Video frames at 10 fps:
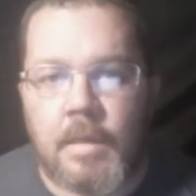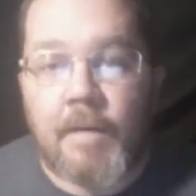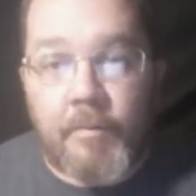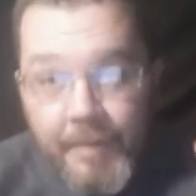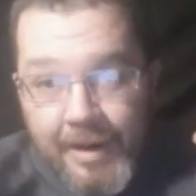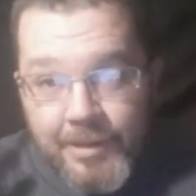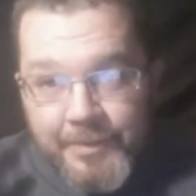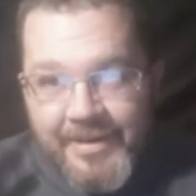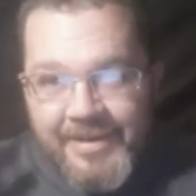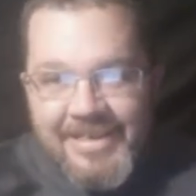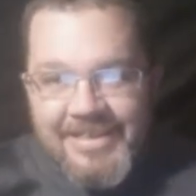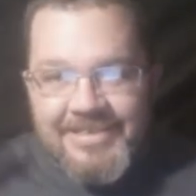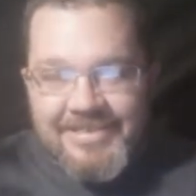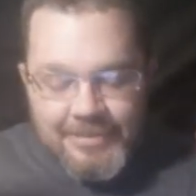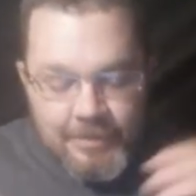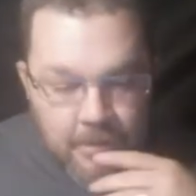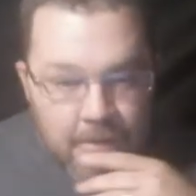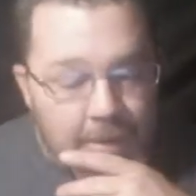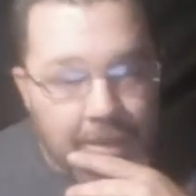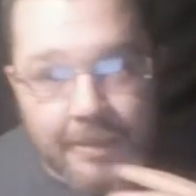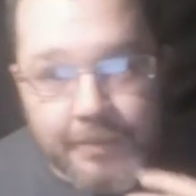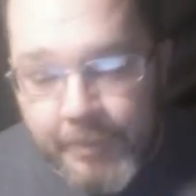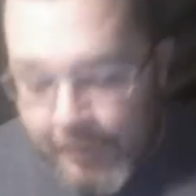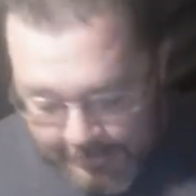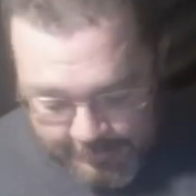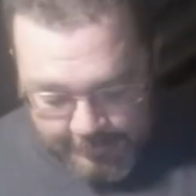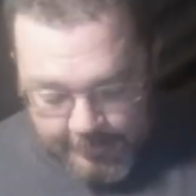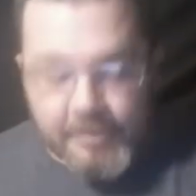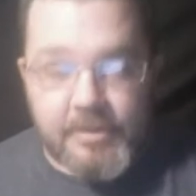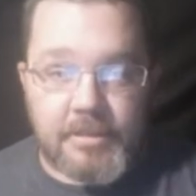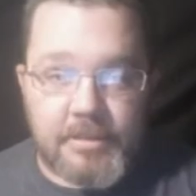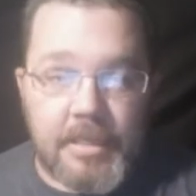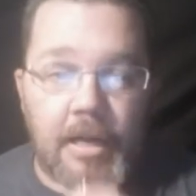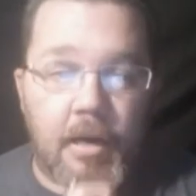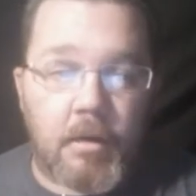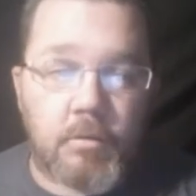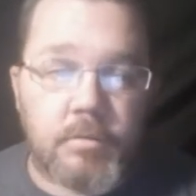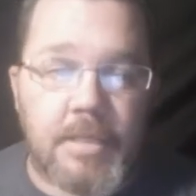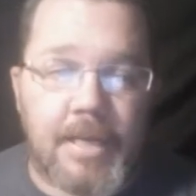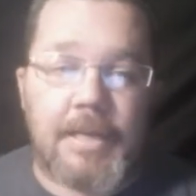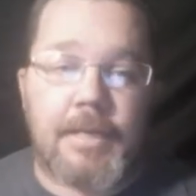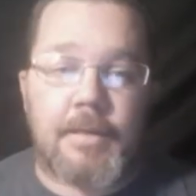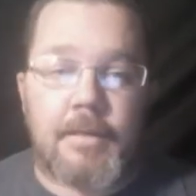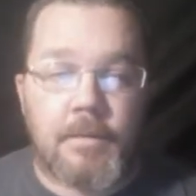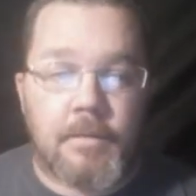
Now we're back up here again, but like I said, this is the Aero Tank